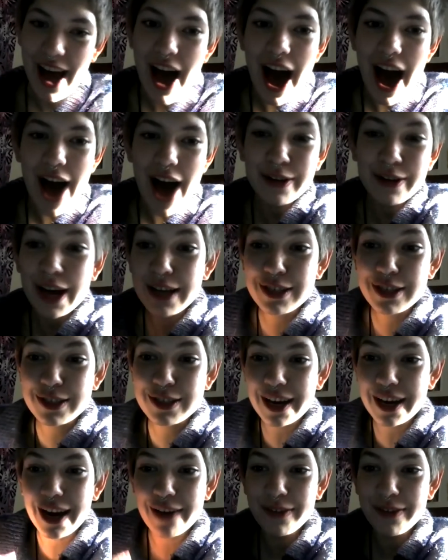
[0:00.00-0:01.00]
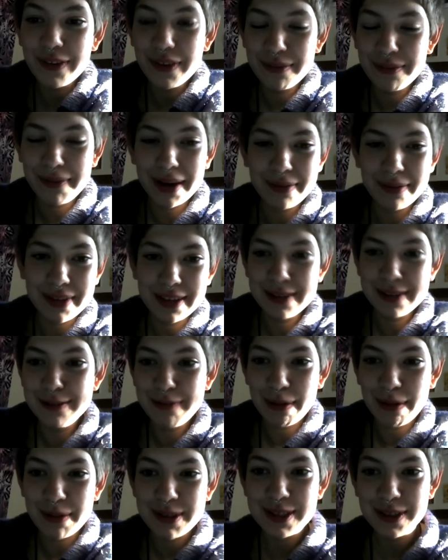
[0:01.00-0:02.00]
I, I, just thought everyone might be
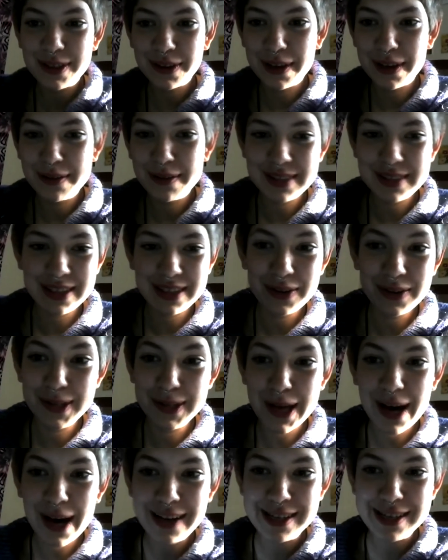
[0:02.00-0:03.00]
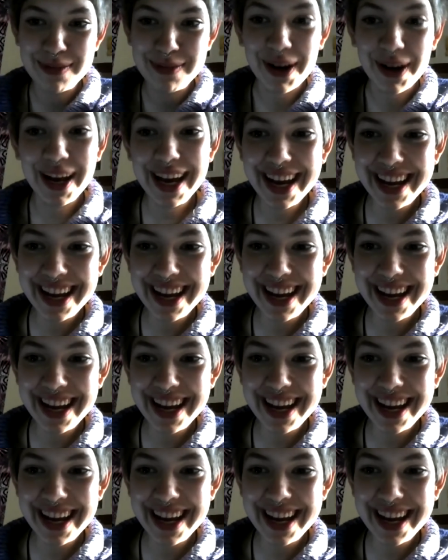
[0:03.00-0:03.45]
maybe screams and no one talks about it.